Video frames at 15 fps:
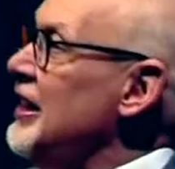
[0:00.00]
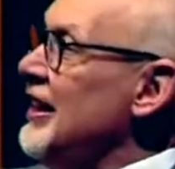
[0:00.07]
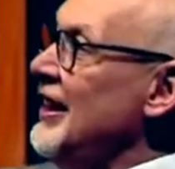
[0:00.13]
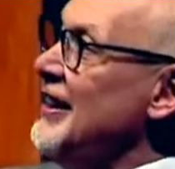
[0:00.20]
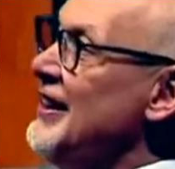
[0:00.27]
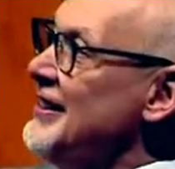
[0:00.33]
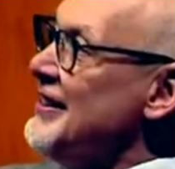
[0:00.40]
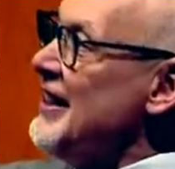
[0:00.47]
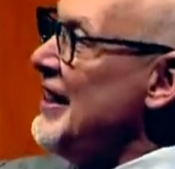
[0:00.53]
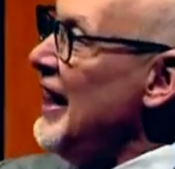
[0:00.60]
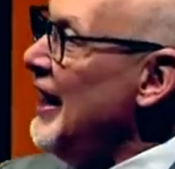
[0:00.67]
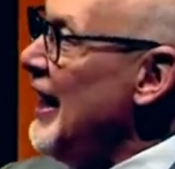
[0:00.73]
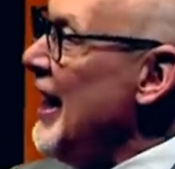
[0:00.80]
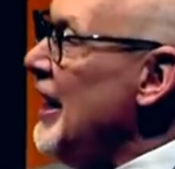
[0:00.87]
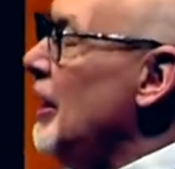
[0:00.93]
in the
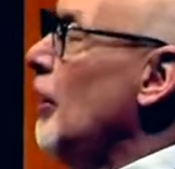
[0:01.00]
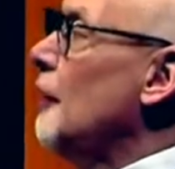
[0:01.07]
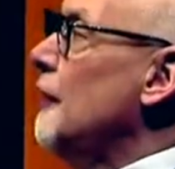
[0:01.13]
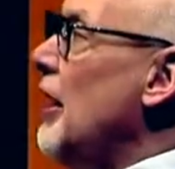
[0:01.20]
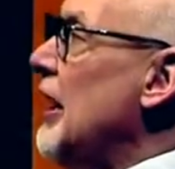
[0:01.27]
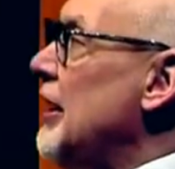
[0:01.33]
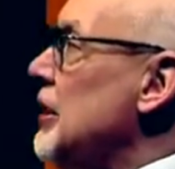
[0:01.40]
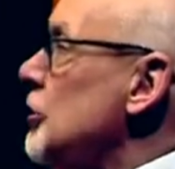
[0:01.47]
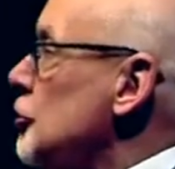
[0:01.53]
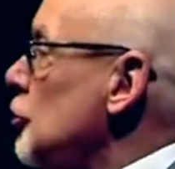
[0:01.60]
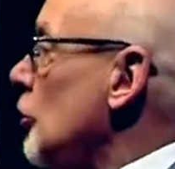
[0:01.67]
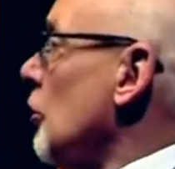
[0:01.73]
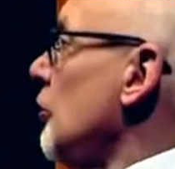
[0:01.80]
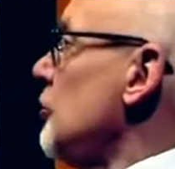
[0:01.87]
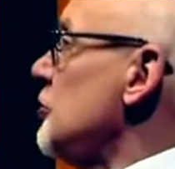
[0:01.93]
DNA of any
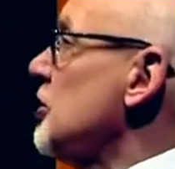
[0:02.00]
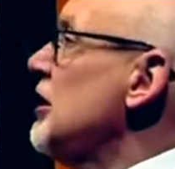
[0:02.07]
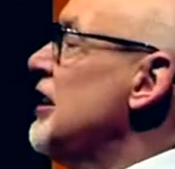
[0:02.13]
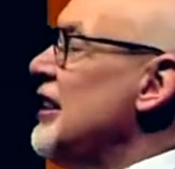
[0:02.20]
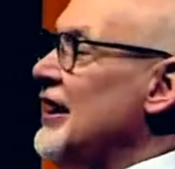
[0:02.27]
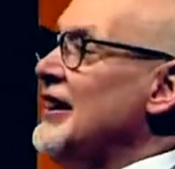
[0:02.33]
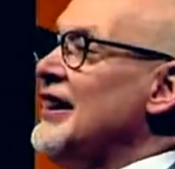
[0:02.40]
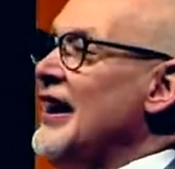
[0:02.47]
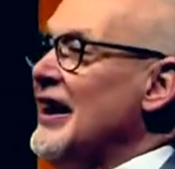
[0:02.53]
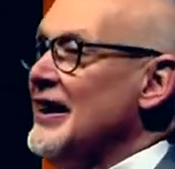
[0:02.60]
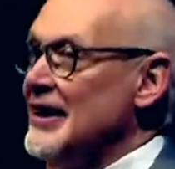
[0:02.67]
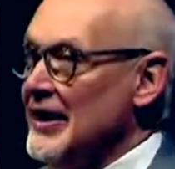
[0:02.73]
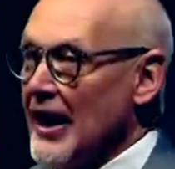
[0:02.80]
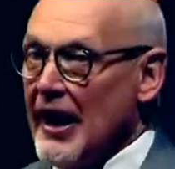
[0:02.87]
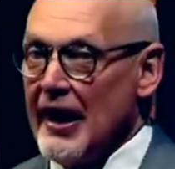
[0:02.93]
church in
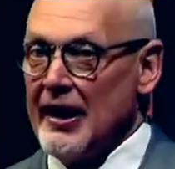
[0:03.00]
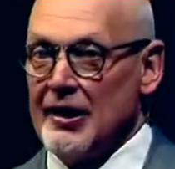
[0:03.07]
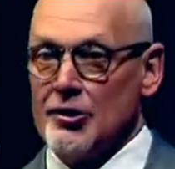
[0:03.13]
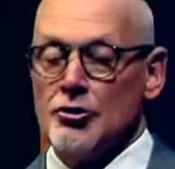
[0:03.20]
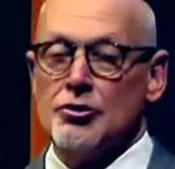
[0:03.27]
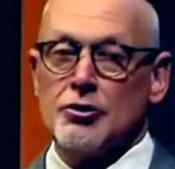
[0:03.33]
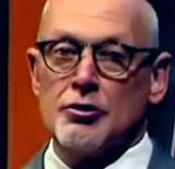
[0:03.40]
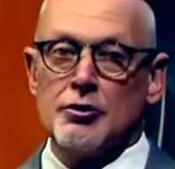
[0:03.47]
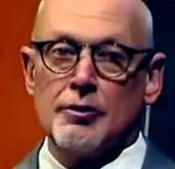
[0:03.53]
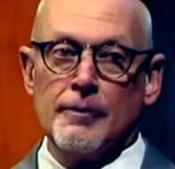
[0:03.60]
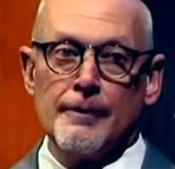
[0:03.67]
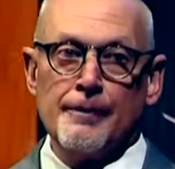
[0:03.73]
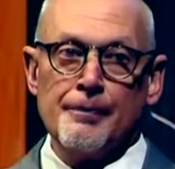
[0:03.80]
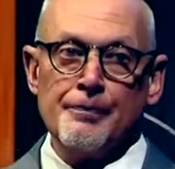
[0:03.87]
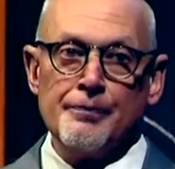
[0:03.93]
any age
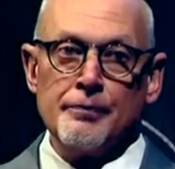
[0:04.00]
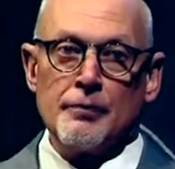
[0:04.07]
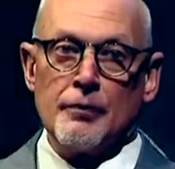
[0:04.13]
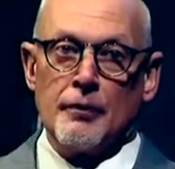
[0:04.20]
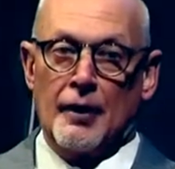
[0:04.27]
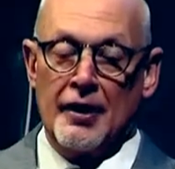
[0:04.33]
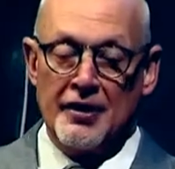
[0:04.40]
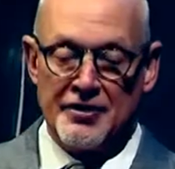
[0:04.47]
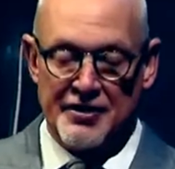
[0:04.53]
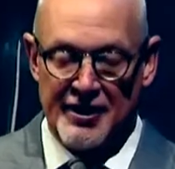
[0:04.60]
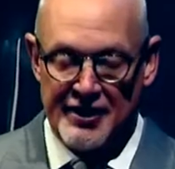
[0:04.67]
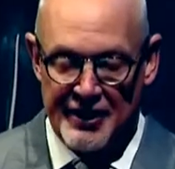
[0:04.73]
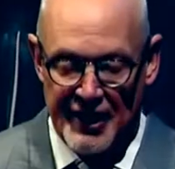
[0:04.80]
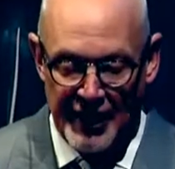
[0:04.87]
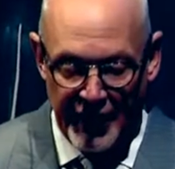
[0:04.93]
it is the
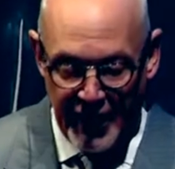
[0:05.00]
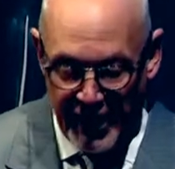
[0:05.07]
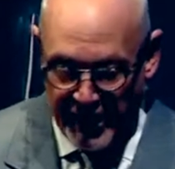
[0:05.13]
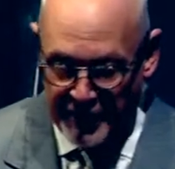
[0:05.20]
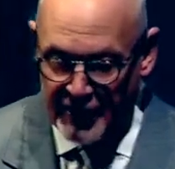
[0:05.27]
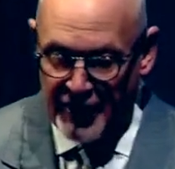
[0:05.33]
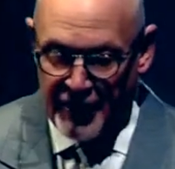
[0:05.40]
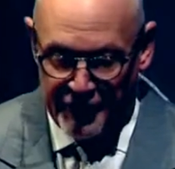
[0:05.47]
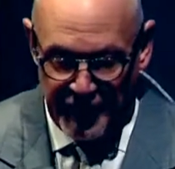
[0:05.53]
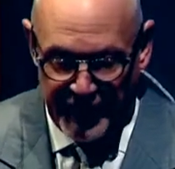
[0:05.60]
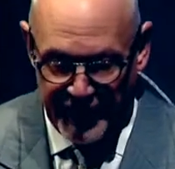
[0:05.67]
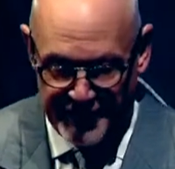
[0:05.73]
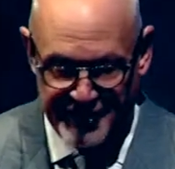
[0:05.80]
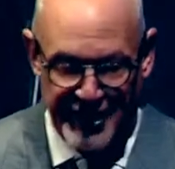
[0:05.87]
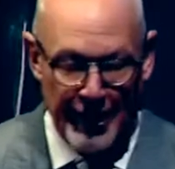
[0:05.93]
DNA that
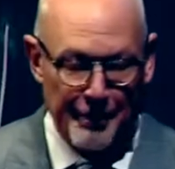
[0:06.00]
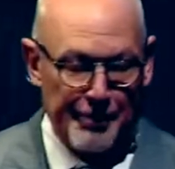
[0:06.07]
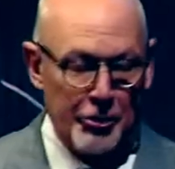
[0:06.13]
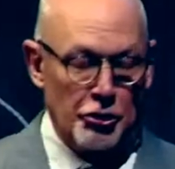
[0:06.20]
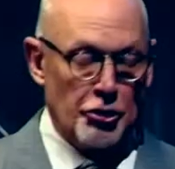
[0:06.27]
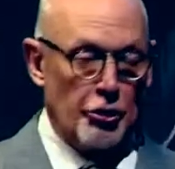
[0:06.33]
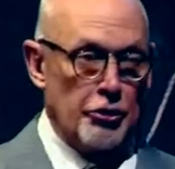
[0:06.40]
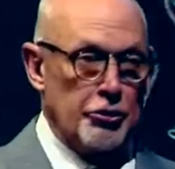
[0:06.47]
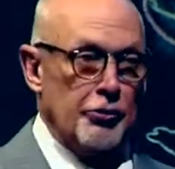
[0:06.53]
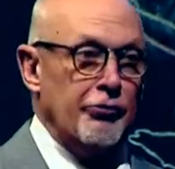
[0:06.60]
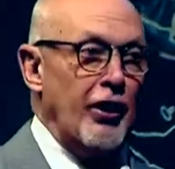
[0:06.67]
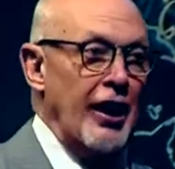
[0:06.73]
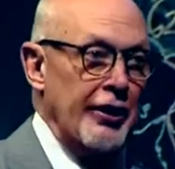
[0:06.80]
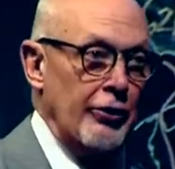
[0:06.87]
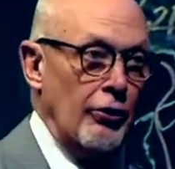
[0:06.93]
has kept the church
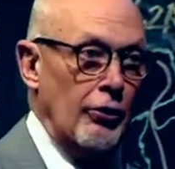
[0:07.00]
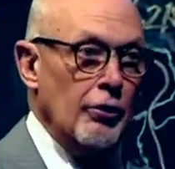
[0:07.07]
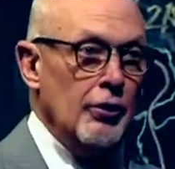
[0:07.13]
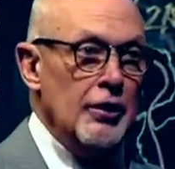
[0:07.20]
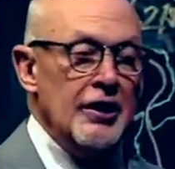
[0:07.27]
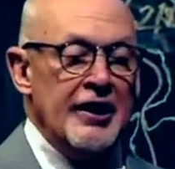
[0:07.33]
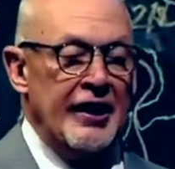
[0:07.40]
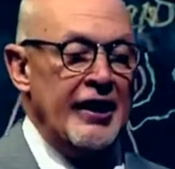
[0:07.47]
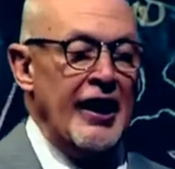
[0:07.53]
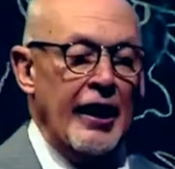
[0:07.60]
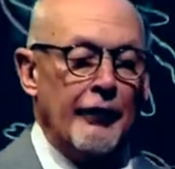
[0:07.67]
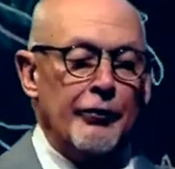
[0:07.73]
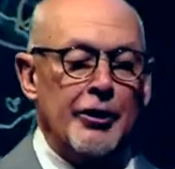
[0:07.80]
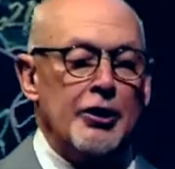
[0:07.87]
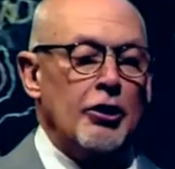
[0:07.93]
vital in
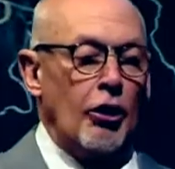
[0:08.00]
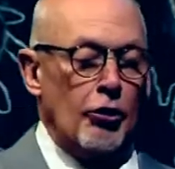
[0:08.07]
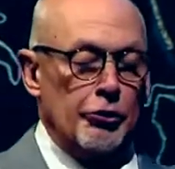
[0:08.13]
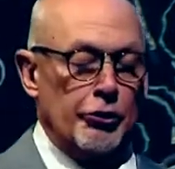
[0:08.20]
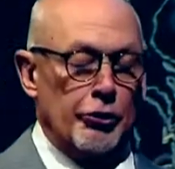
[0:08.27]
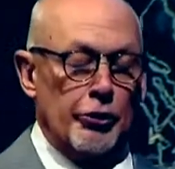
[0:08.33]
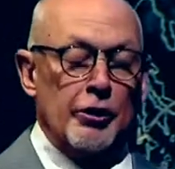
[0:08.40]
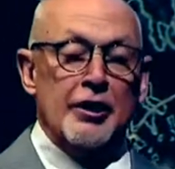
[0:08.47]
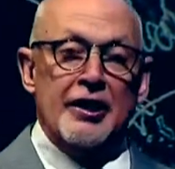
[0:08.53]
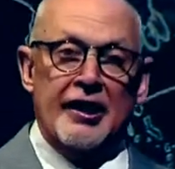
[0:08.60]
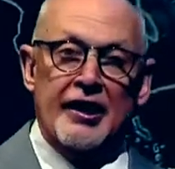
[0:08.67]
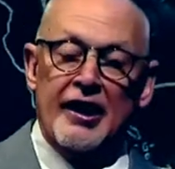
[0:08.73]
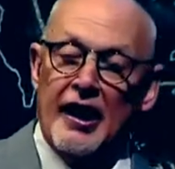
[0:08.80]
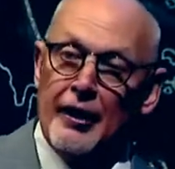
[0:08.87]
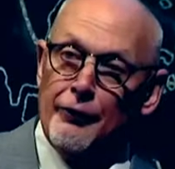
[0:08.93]
every culture, in
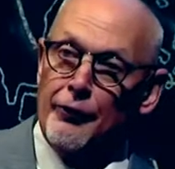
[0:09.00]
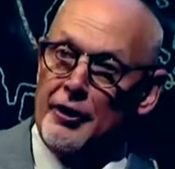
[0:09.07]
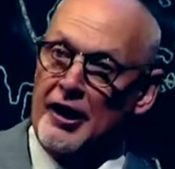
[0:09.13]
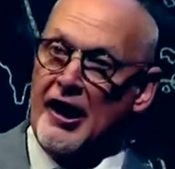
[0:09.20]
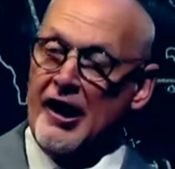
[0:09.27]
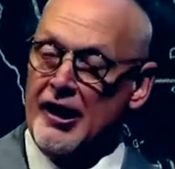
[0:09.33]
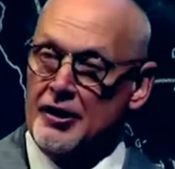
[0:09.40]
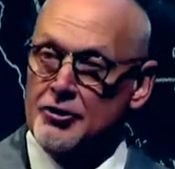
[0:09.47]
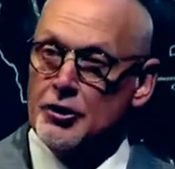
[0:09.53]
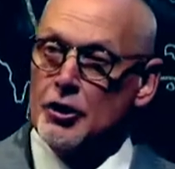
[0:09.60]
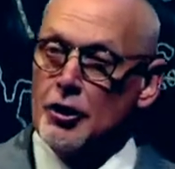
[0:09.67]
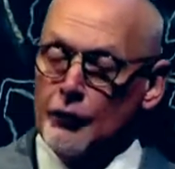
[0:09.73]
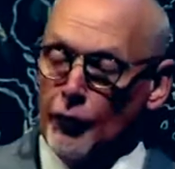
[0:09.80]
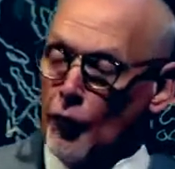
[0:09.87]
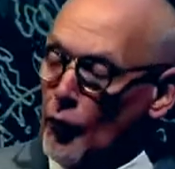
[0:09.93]
every age
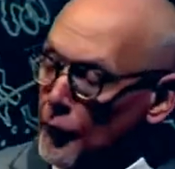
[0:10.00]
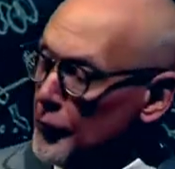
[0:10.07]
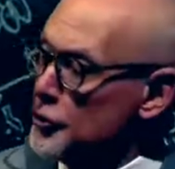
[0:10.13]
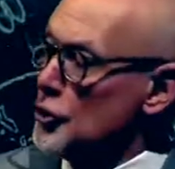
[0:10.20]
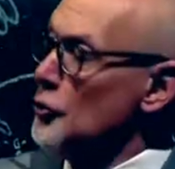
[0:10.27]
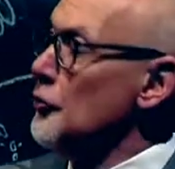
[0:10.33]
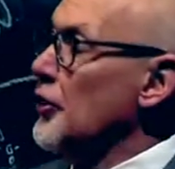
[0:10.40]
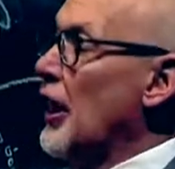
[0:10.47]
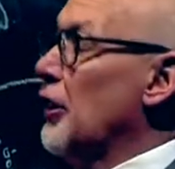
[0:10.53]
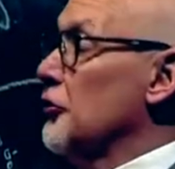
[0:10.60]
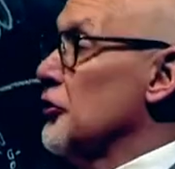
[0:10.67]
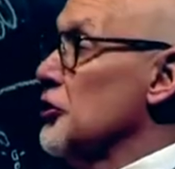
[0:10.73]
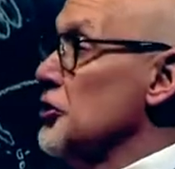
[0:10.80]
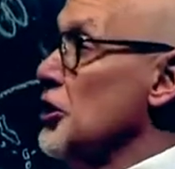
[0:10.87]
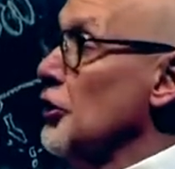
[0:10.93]
for over
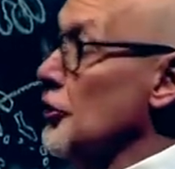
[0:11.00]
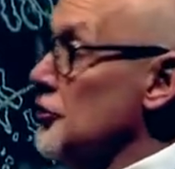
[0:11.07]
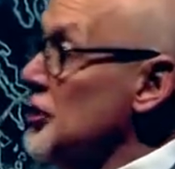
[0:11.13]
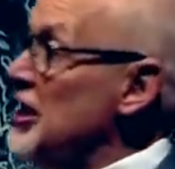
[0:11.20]
2,000 years.